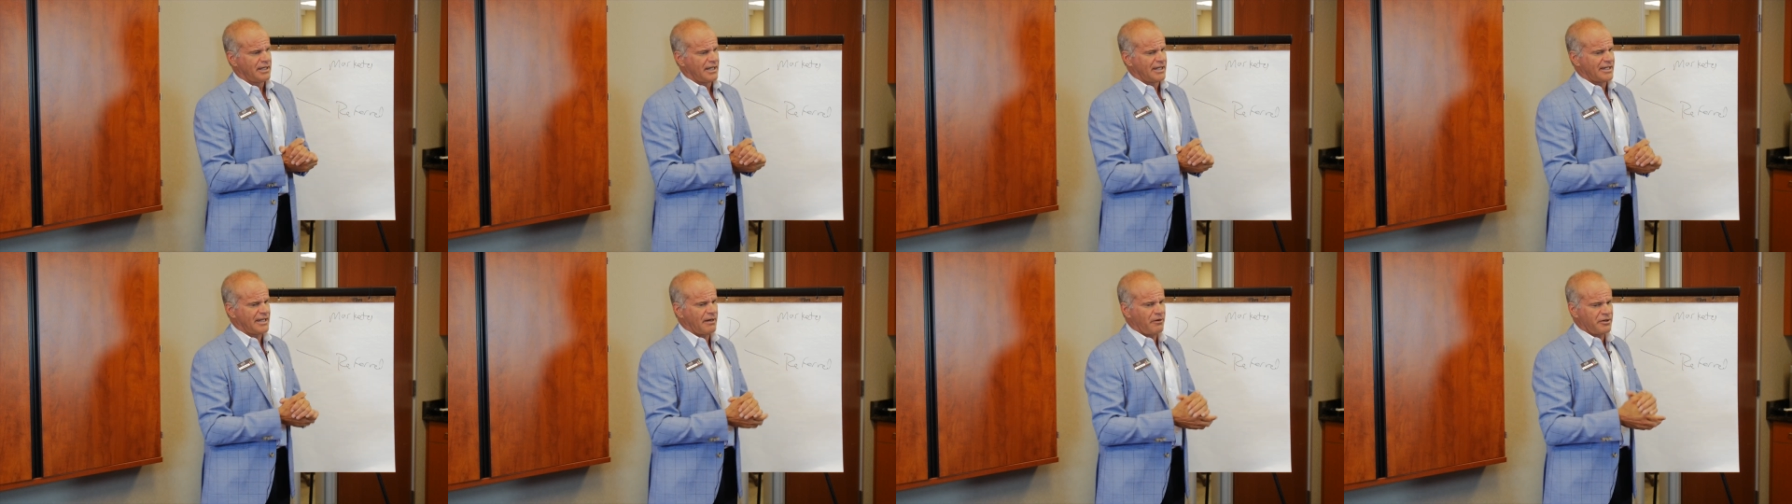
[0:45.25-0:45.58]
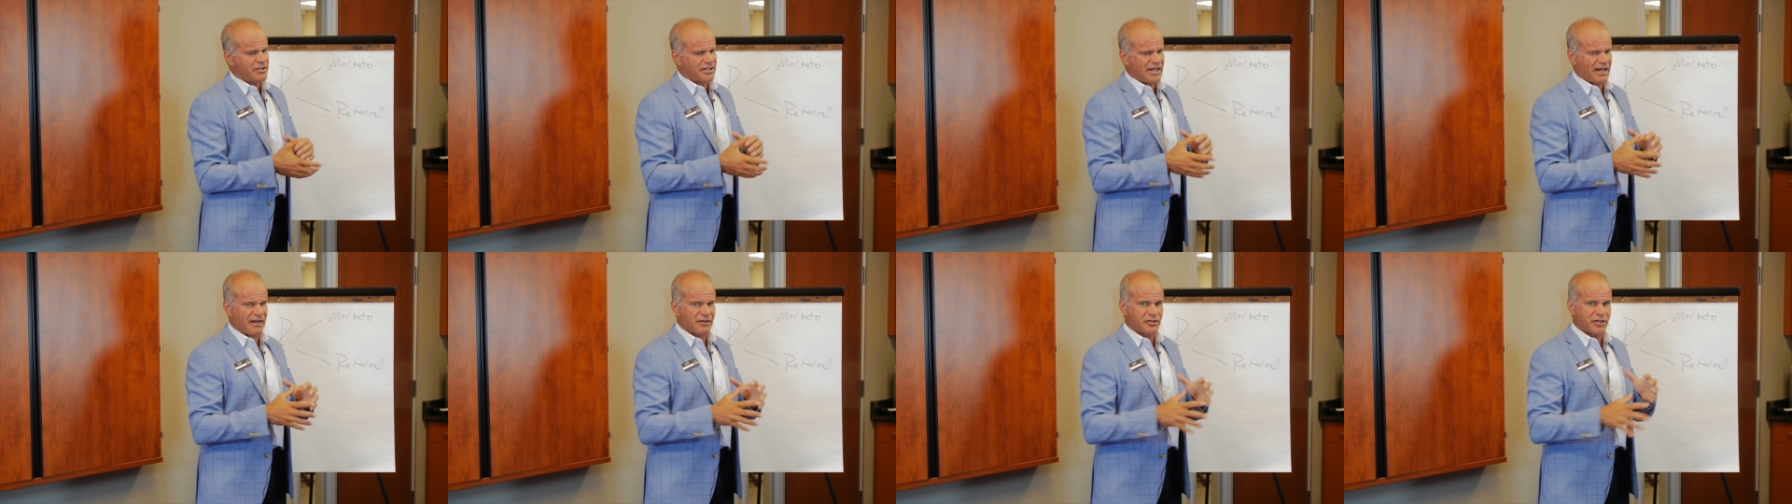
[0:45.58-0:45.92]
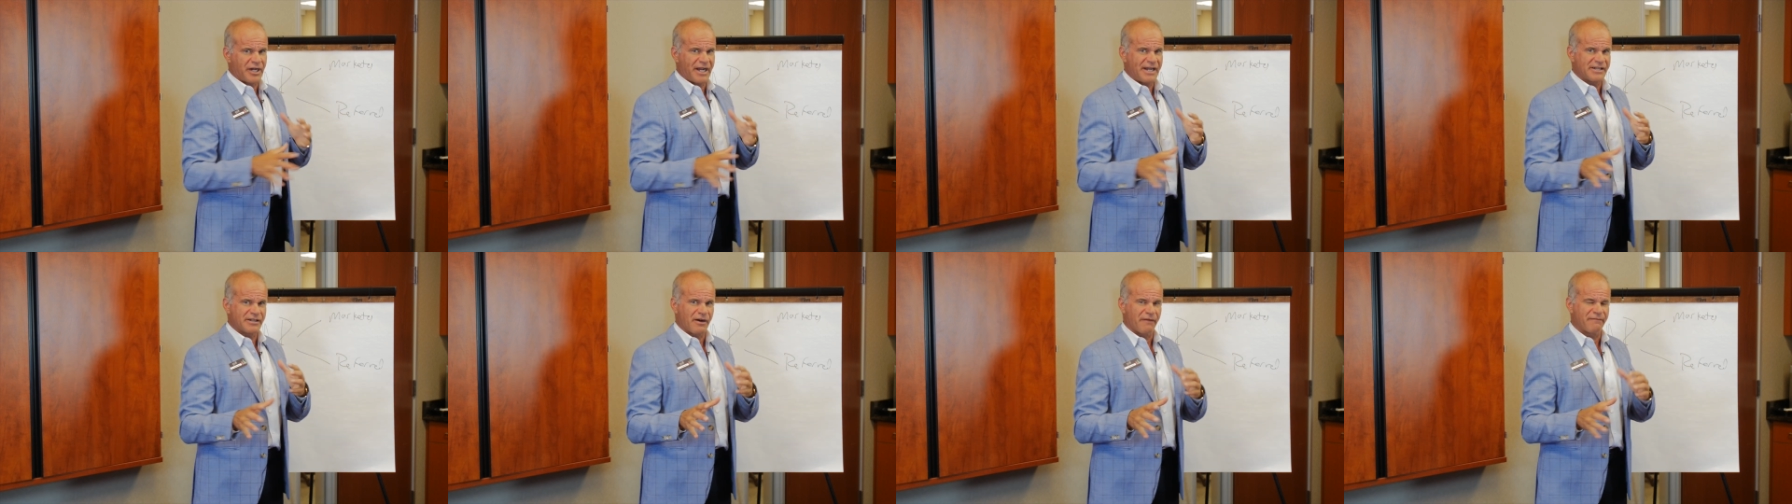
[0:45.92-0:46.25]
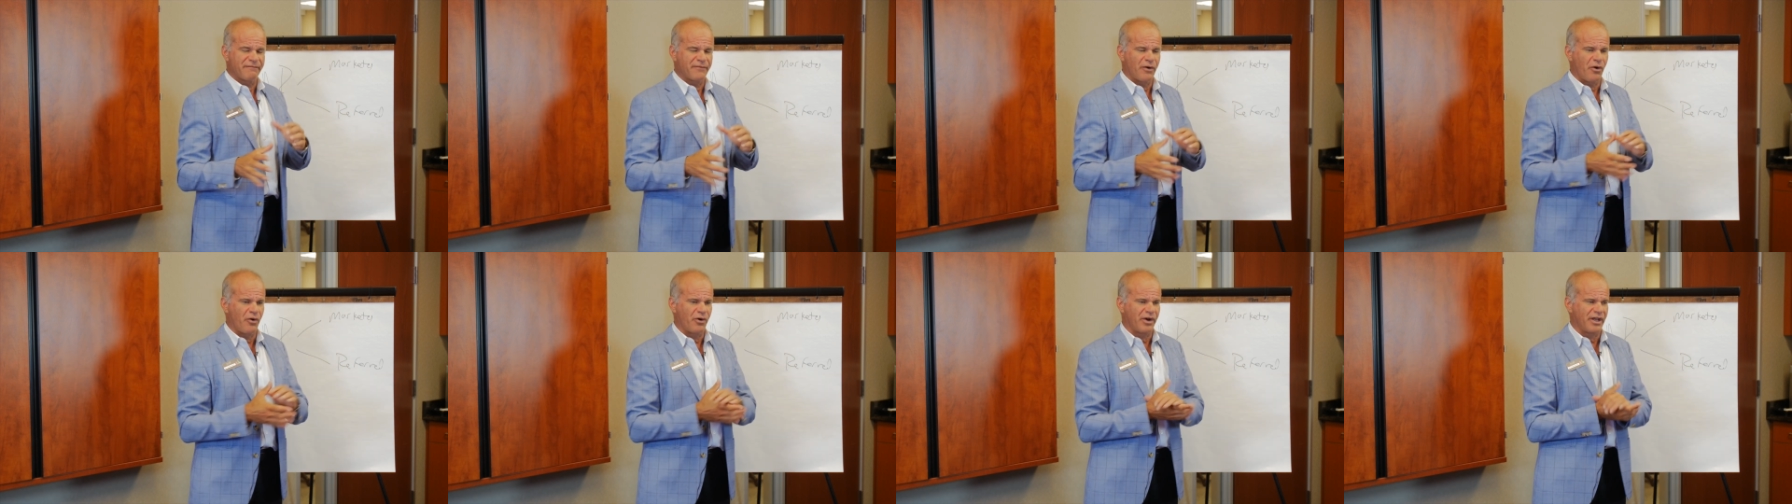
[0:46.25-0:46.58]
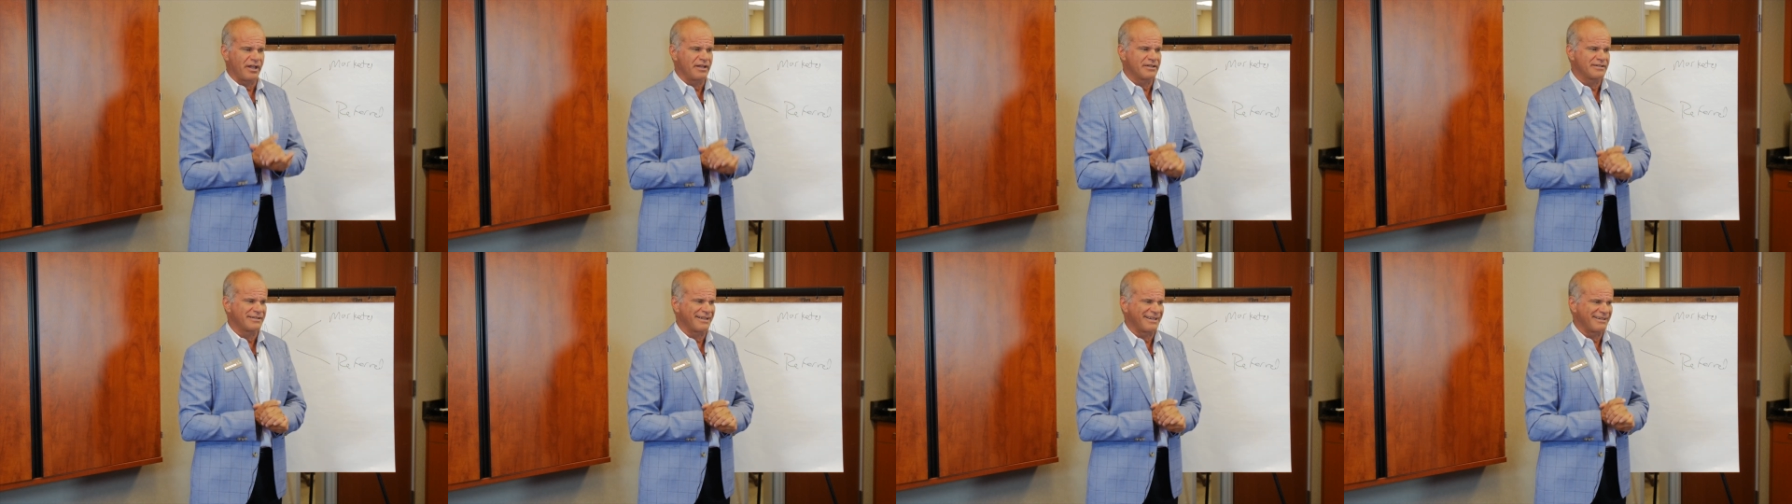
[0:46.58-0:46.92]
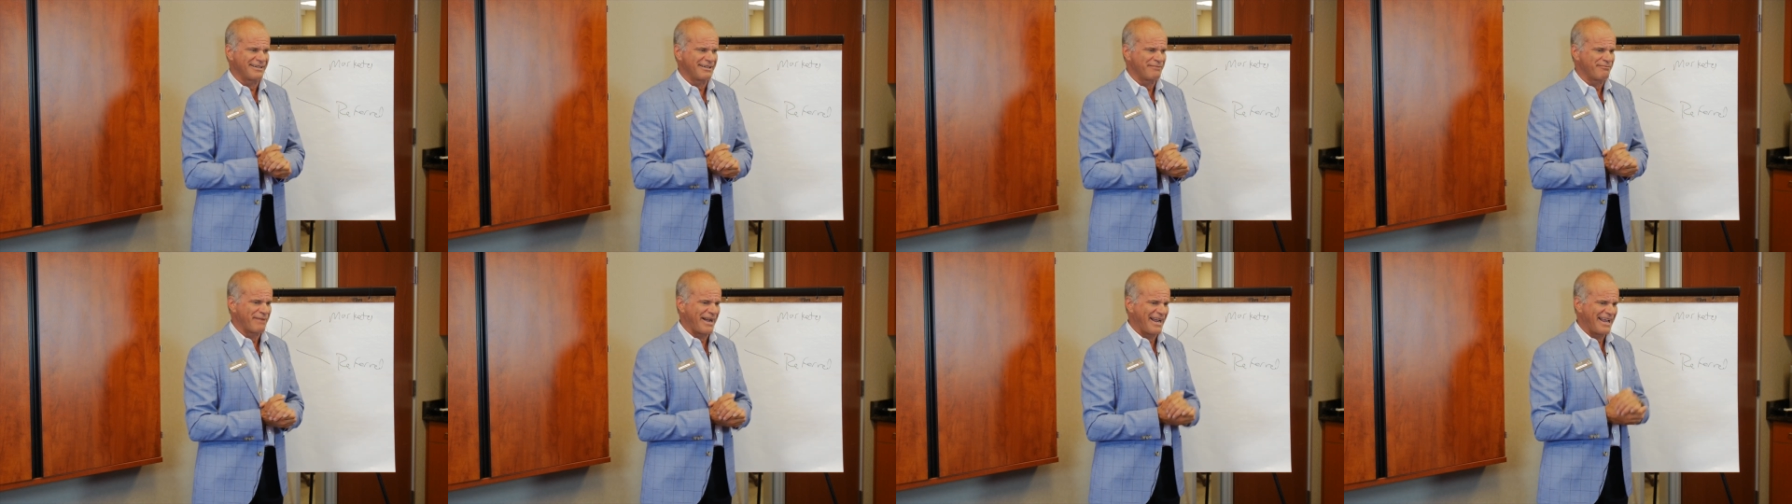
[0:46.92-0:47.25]
now we're trying to change our focus,
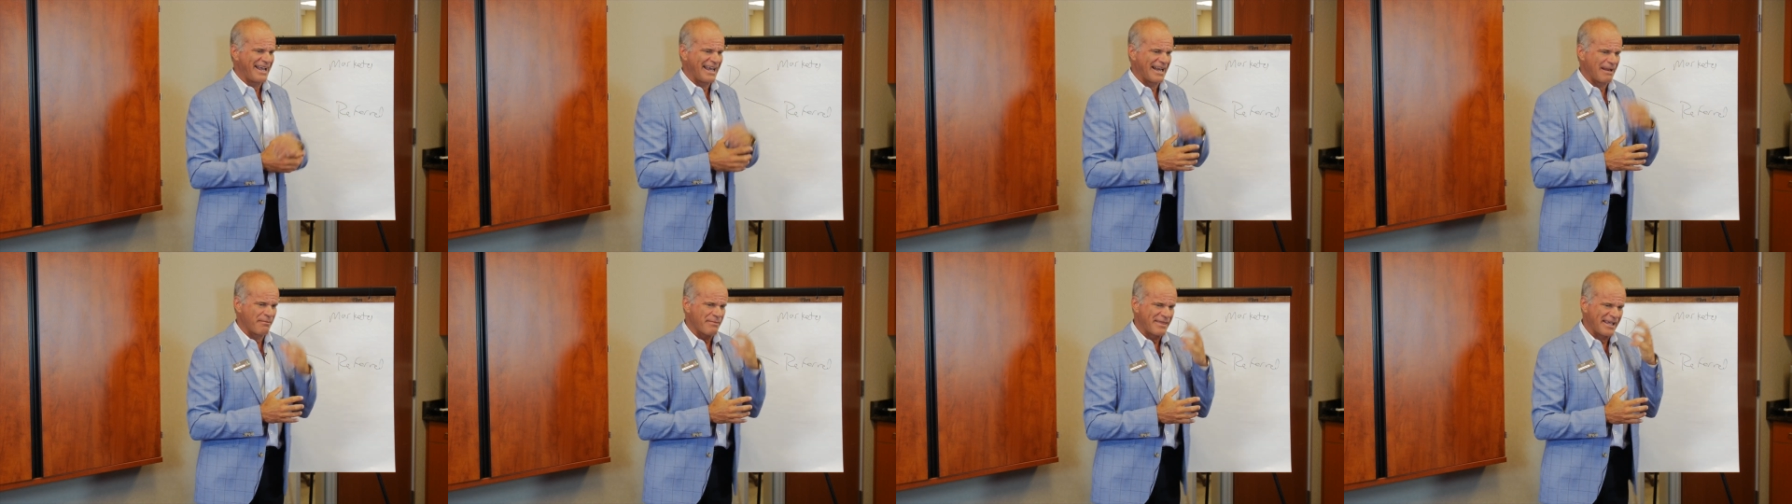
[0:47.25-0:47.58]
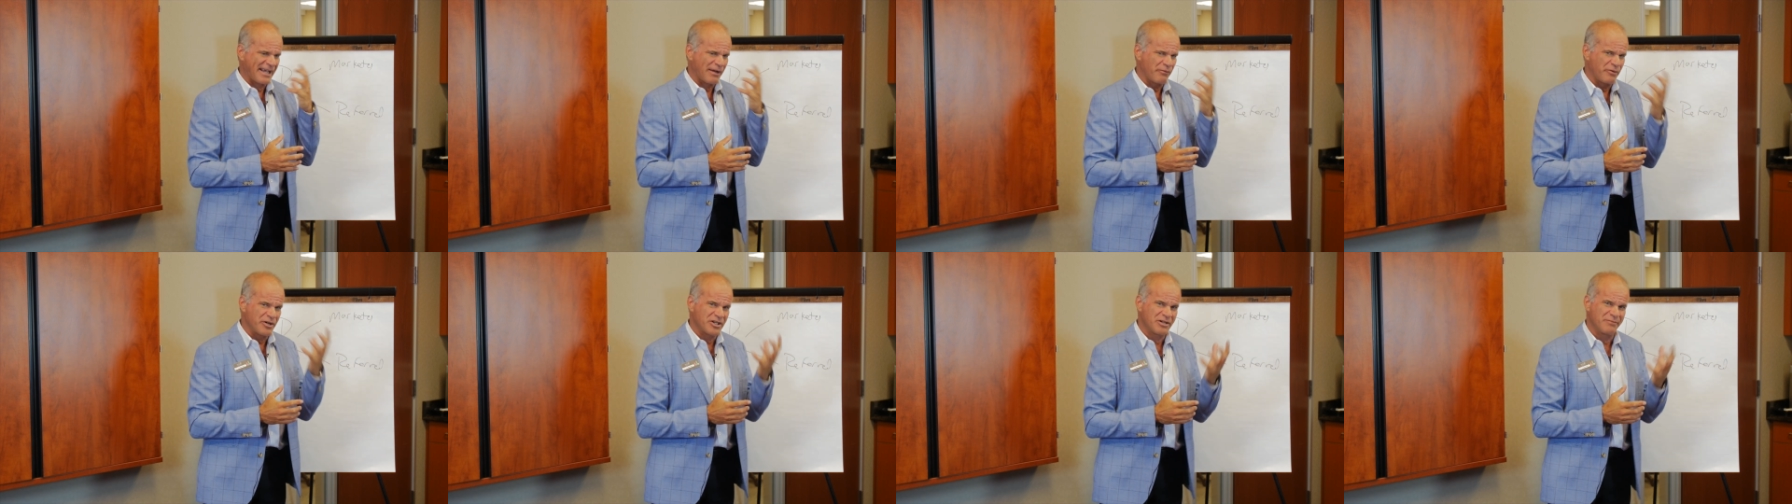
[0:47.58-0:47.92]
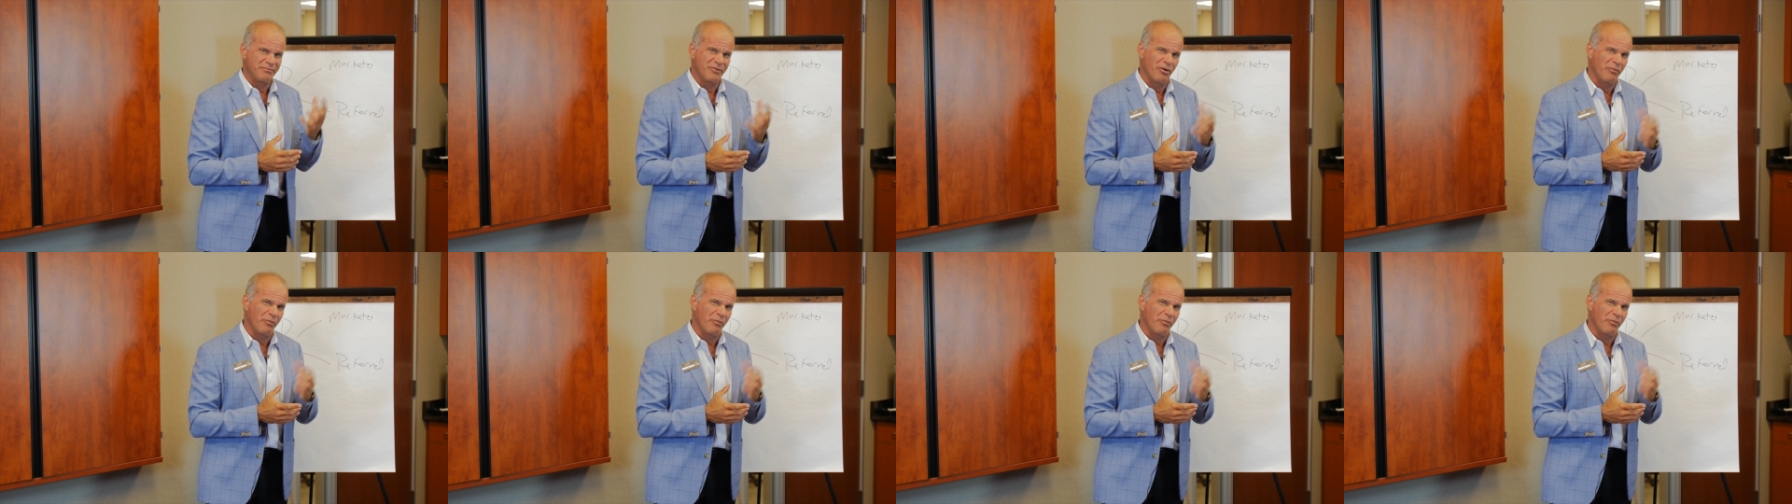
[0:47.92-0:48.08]
and in my head I'm thinking we should